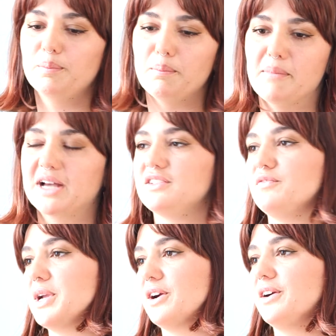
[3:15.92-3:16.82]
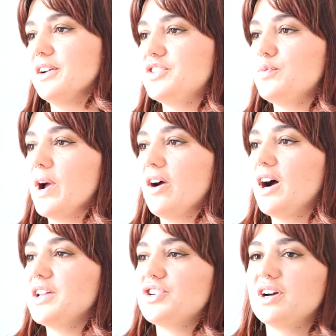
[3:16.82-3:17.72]
massive periods where
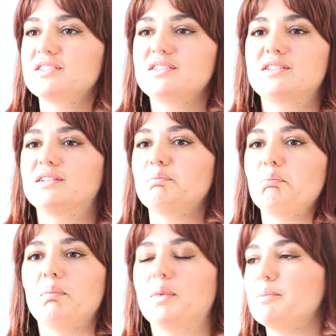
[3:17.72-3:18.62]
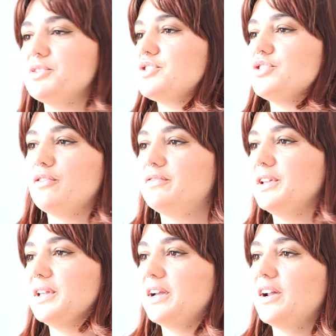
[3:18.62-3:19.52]
I'm just not
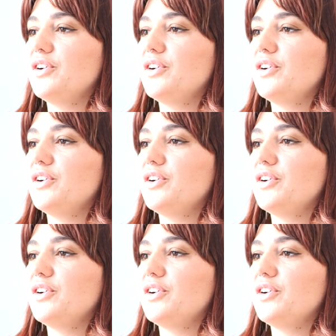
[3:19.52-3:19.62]
feeling it.